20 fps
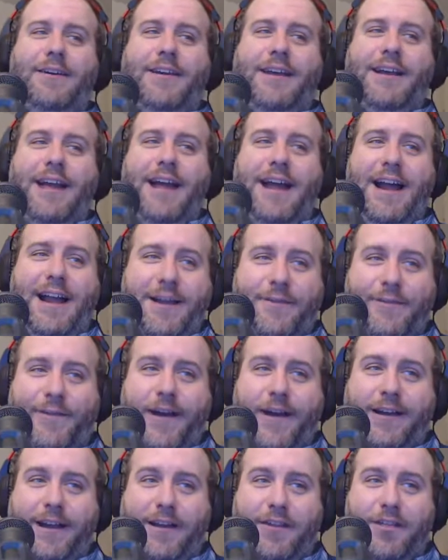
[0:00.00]
kind of
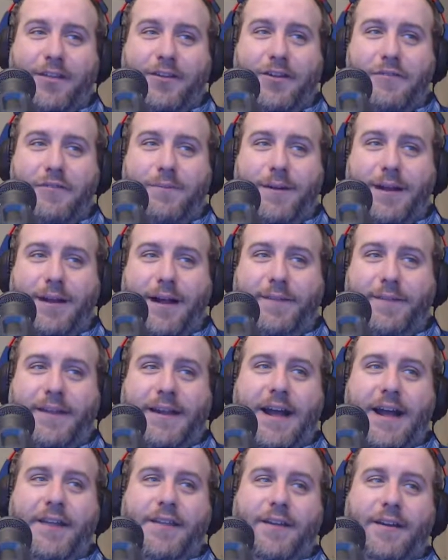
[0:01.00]
fucking stupid on the
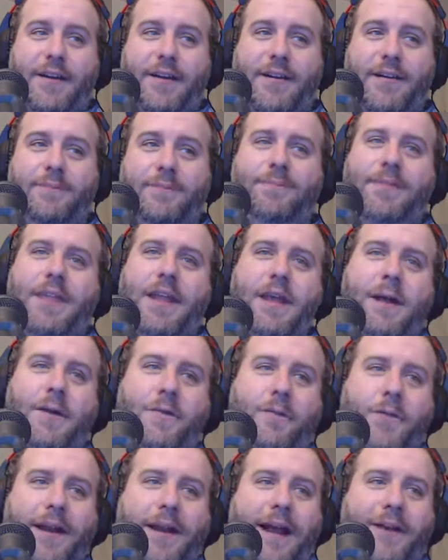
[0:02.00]
other.
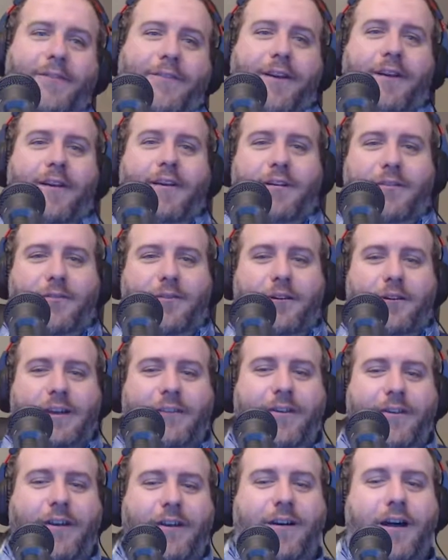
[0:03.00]
Whatever, we'll
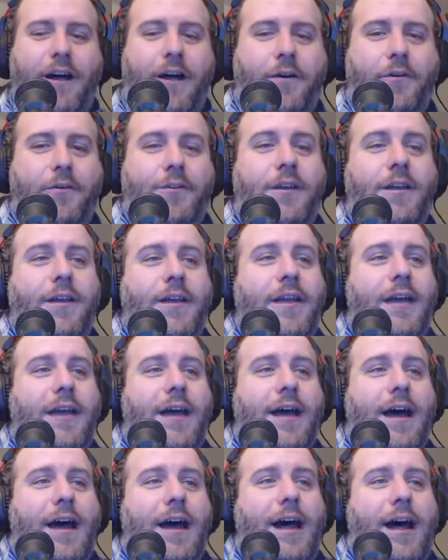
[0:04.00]
leave it alone.
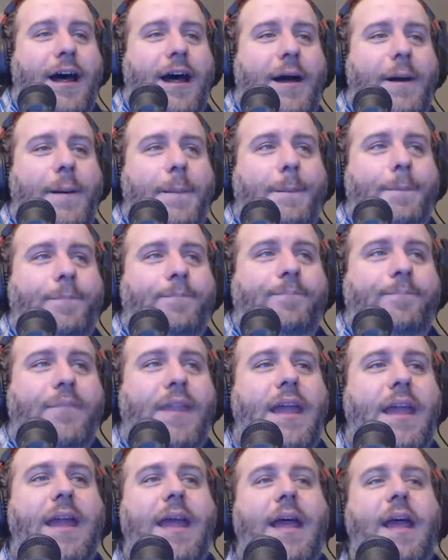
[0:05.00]

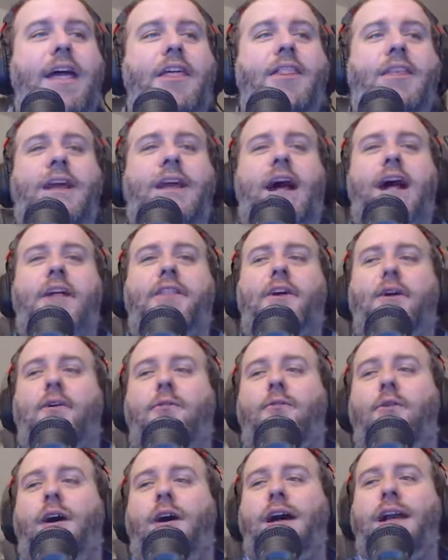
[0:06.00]
The
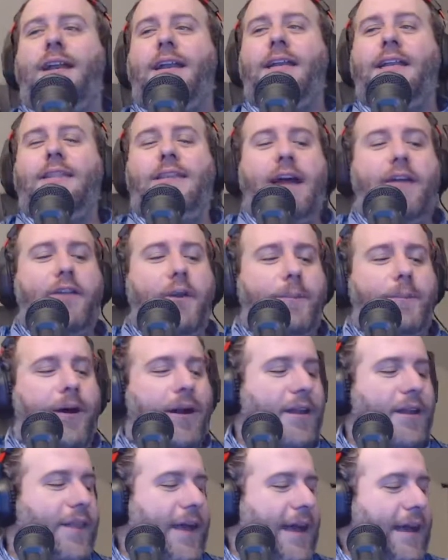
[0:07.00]
other
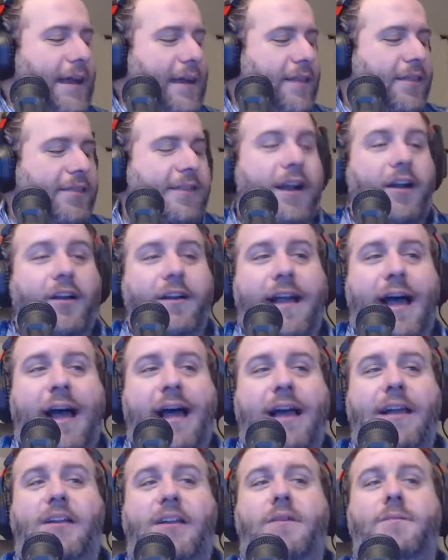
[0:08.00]
part of that is they're
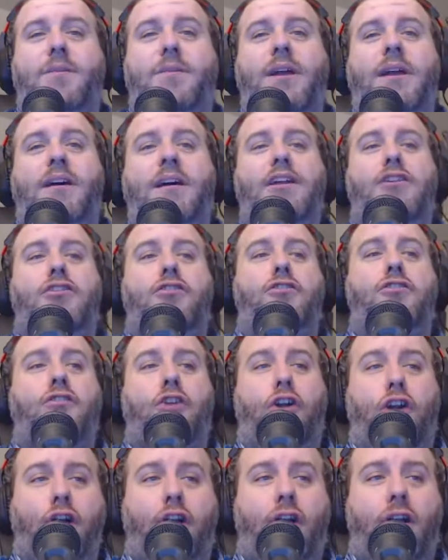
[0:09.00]
not completely
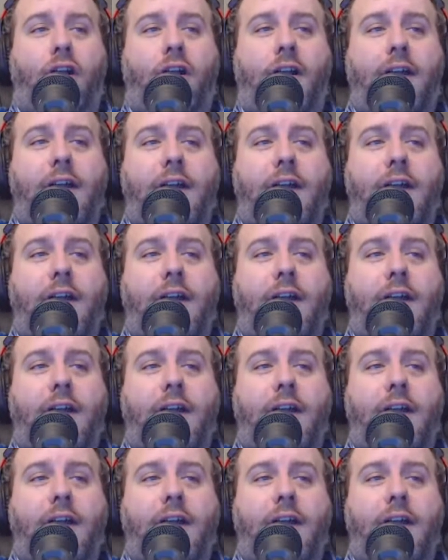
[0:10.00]
sure